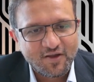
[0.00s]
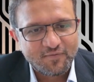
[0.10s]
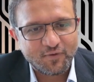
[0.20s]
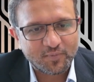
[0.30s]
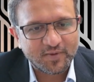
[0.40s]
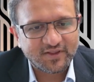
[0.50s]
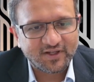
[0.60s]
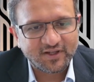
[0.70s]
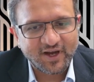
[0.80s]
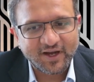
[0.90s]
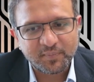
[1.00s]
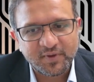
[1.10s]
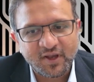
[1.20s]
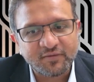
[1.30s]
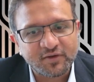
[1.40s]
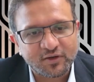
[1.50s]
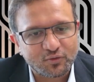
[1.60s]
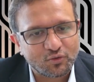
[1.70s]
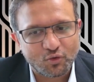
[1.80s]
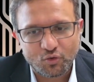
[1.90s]
for basically the right behavior
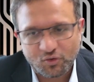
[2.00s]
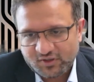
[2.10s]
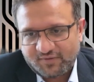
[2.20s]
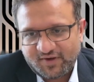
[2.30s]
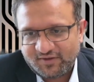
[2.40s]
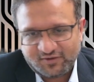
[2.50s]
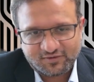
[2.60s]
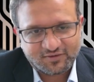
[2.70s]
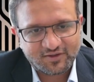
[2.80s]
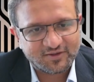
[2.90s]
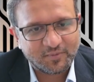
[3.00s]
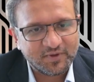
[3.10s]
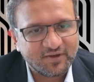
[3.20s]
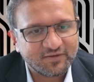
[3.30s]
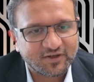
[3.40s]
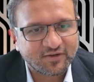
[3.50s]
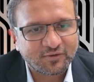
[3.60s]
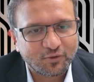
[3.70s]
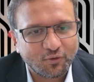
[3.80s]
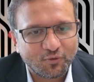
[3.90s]
to grow. Otherwise, the behavior
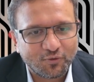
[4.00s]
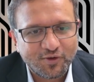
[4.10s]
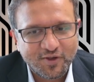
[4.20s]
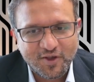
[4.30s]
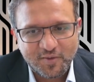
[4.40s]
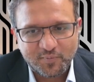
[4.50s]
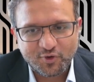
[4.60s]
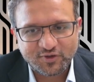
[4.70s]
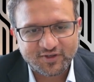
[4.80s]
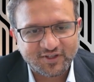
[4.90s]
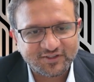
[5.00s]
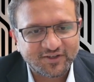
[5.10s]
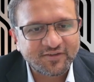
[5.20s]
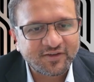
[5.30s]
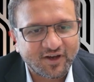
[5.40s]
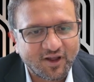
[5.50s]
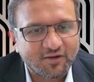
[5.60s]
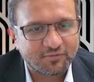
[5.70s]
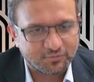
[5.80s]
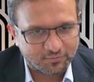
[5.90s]
doesn't grow because the culture doesn't
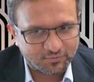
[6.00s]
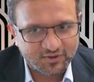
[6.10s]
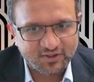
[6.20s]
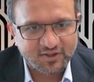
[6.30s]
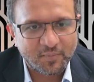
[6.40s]
allow the